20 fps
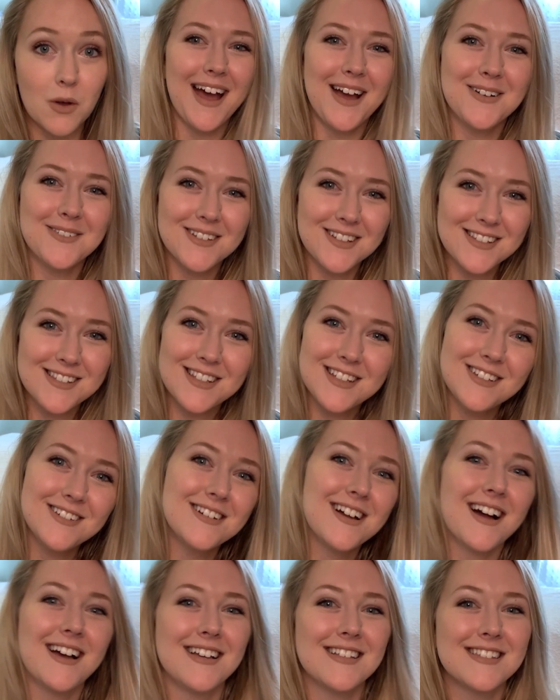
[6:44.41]
I will see you
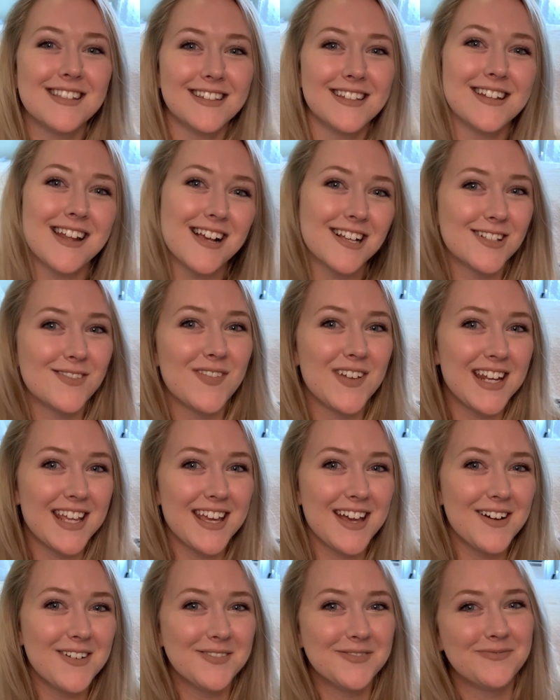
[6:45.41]
guys in the next
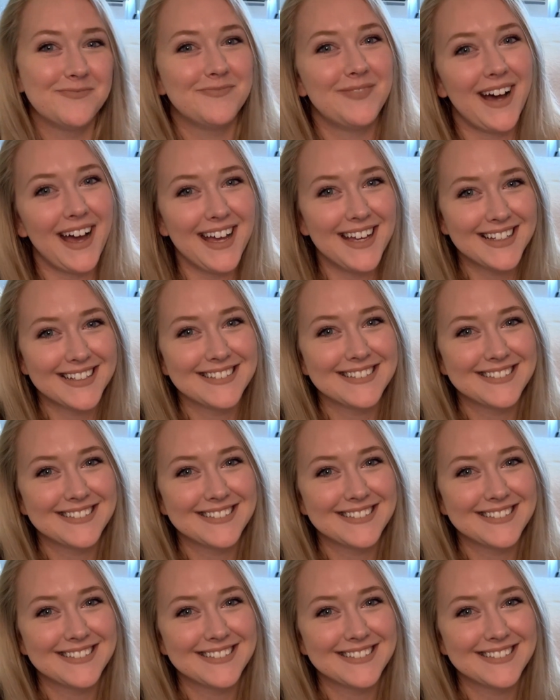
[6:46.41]
video. Bye.